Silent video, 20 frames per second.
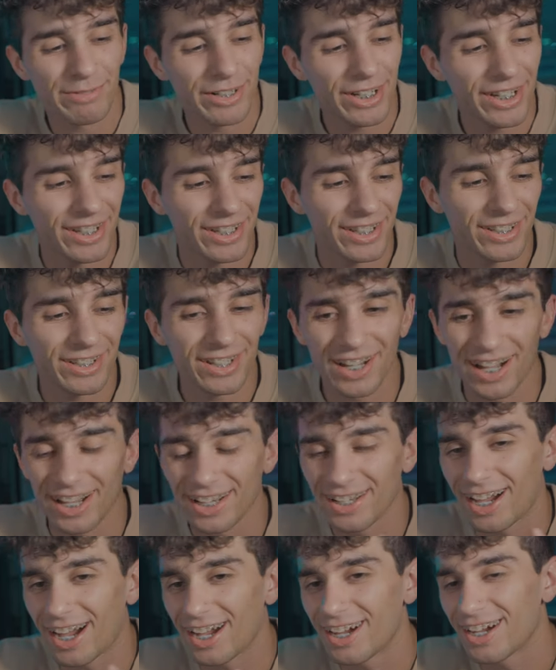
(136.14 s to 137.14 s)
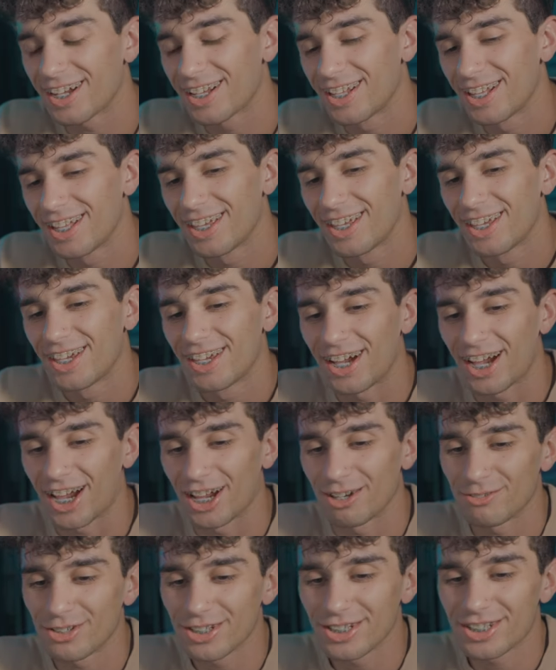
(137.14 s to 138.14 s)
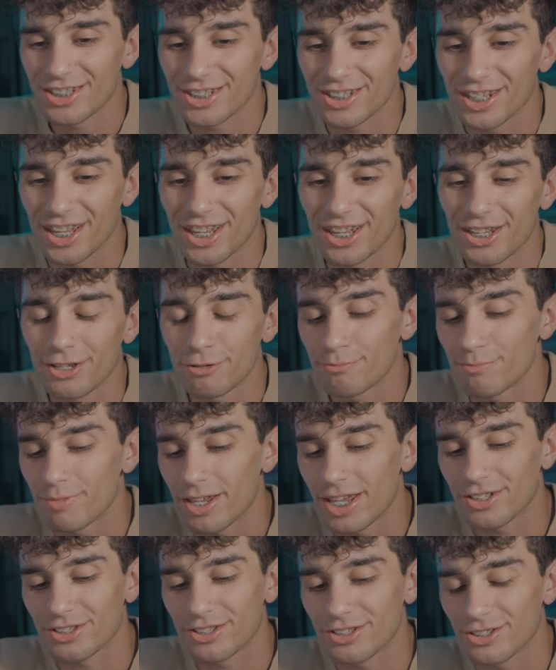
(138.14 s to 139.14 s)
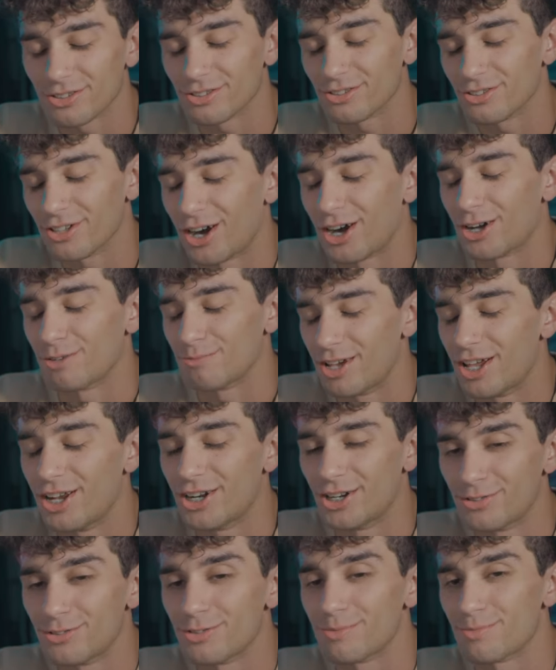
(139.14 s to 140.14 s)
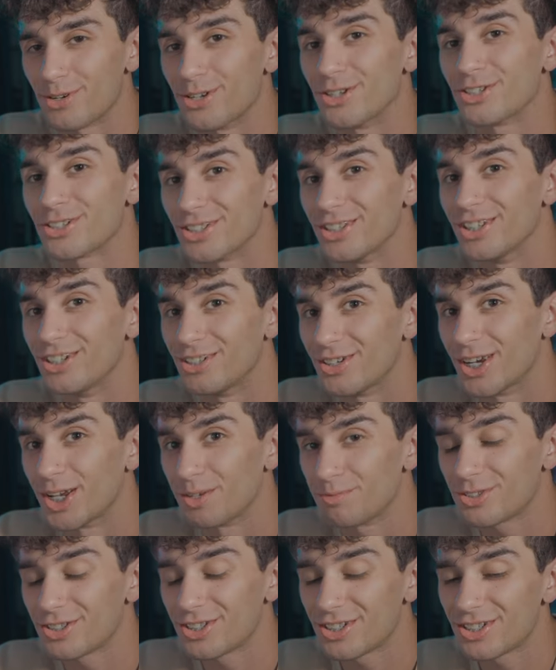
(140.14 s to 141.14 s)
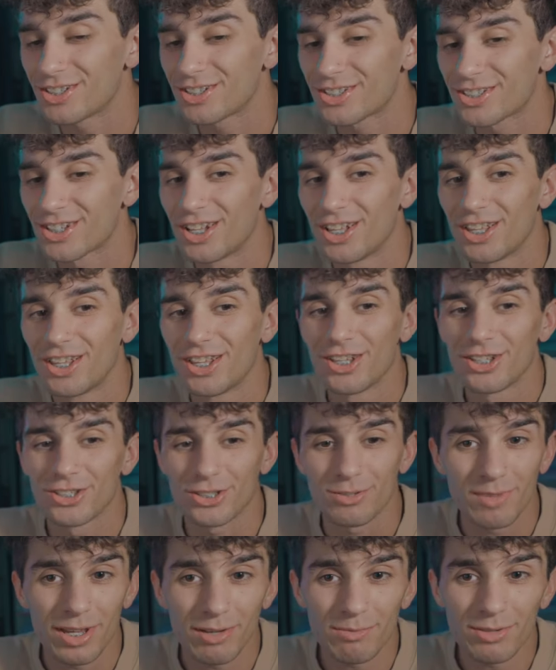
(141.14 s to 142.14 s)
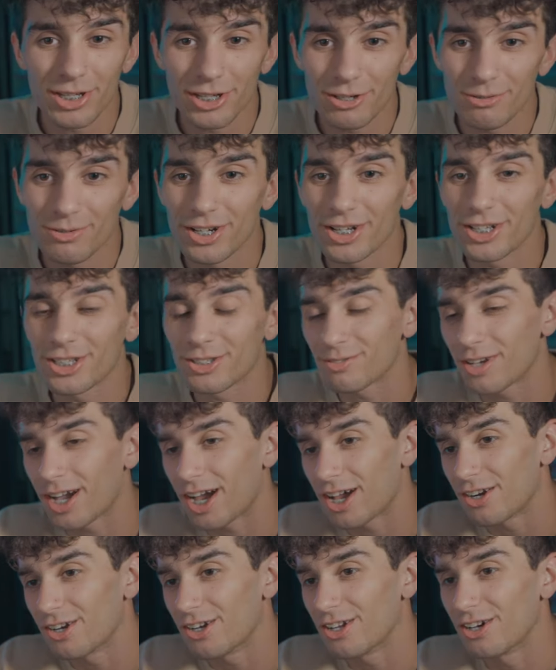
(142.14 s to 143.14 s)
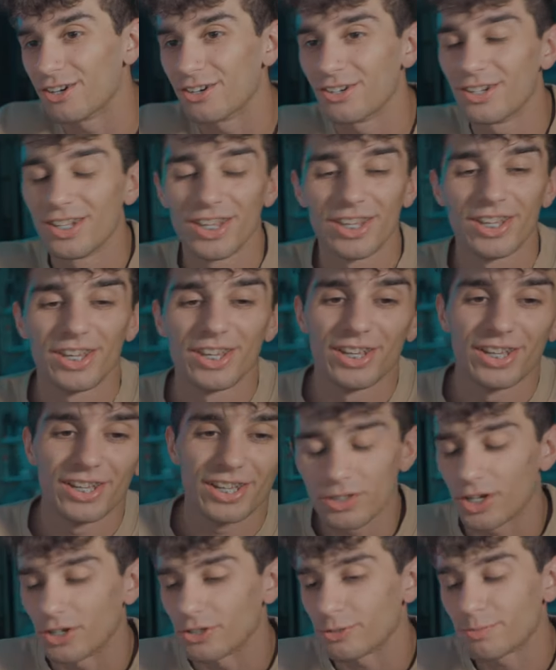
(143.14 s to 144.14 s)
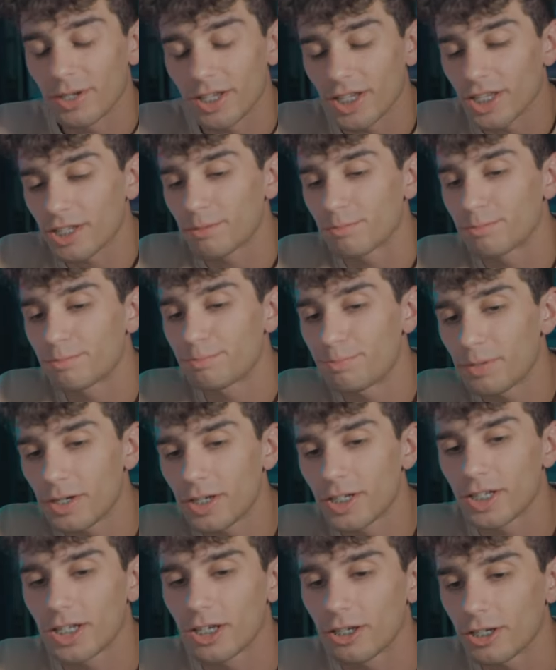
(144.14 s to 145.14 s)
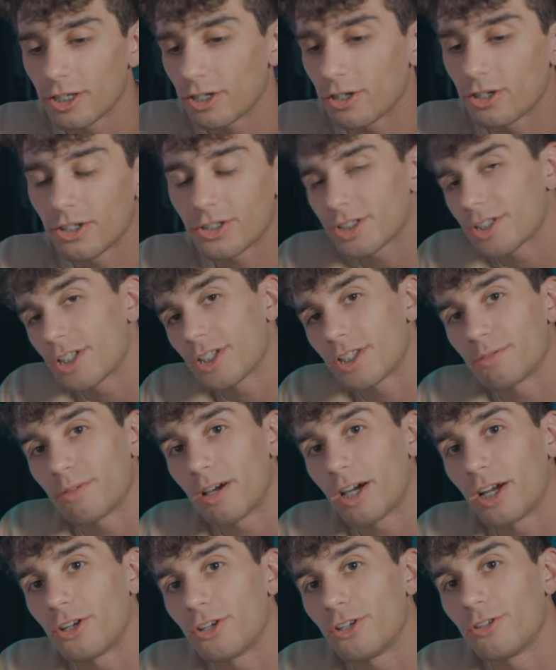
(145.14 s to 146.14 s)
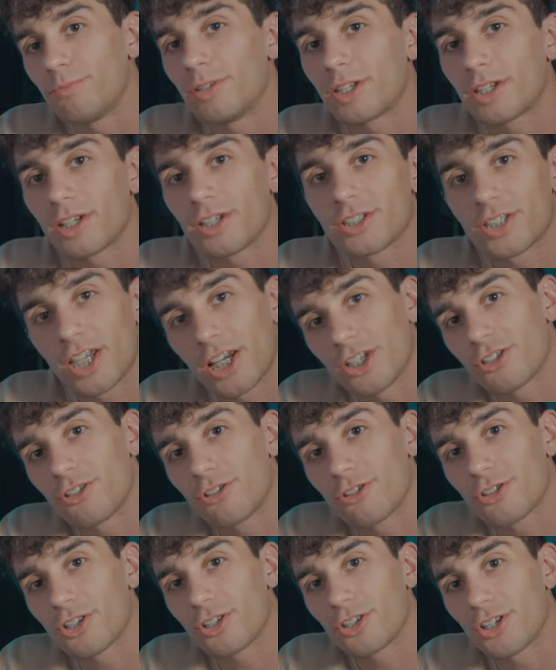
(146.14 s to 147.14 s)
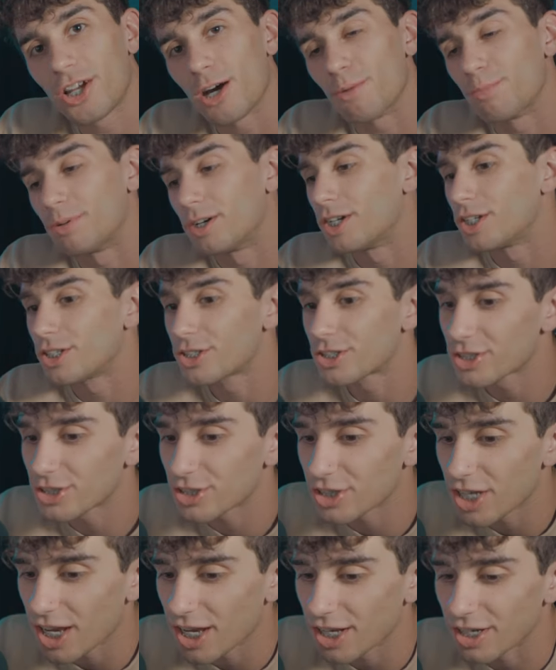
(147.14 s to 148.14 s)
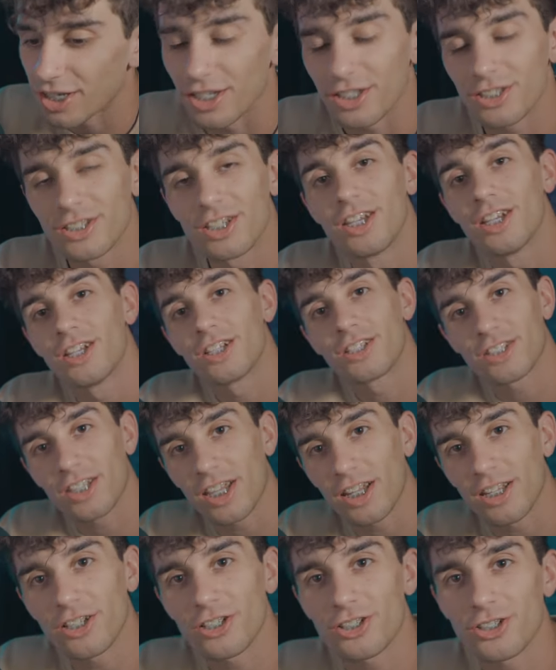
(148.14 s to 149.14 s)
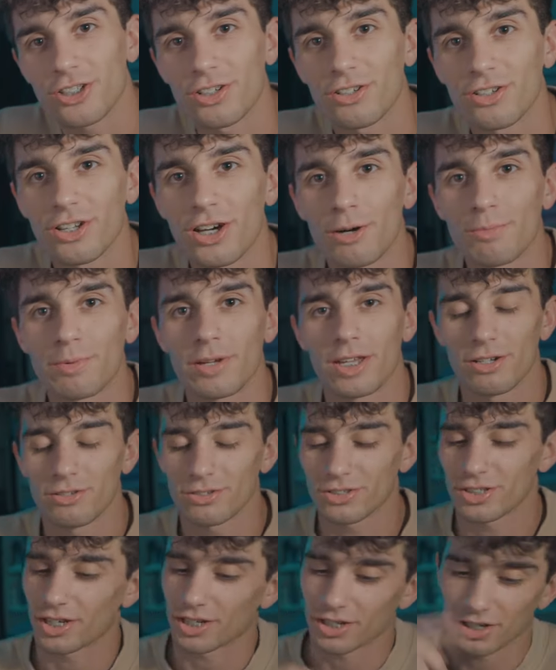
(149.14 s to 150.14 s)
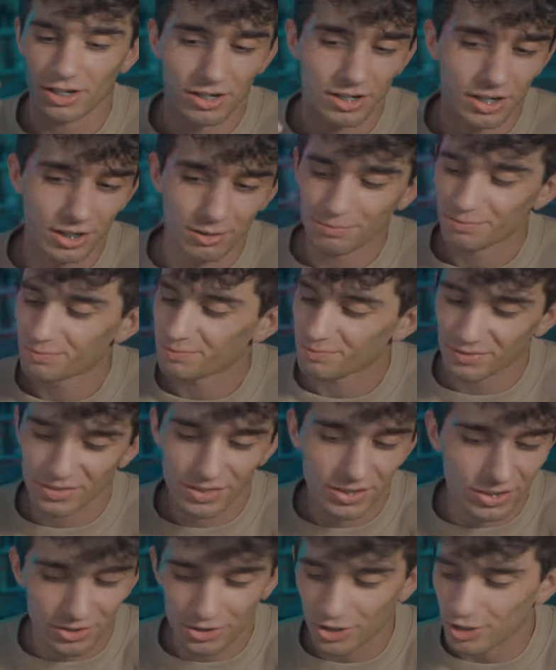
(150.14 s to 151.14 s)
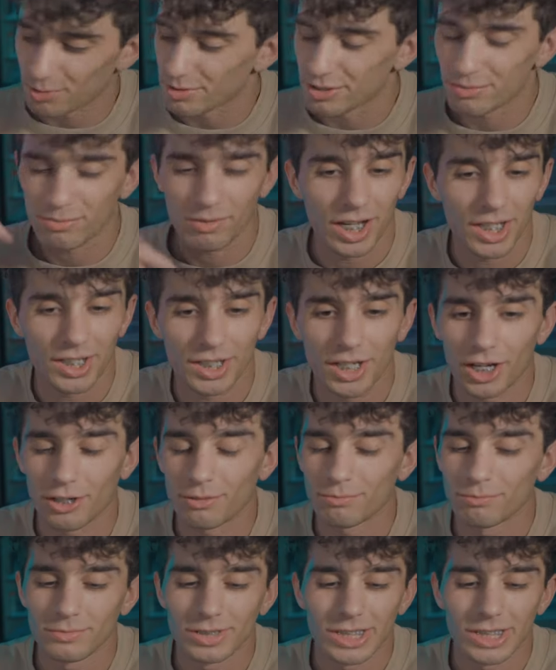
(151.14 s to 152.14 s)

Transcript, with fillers: but I, I I would say Mance is a lot better of a person than Ramsay is. So maybe he was, I don't know, knows? But it, but it honestly doesn't matter because guess who showed up? Stannis. Stannis showed up and it was like, all right, your army's mine now.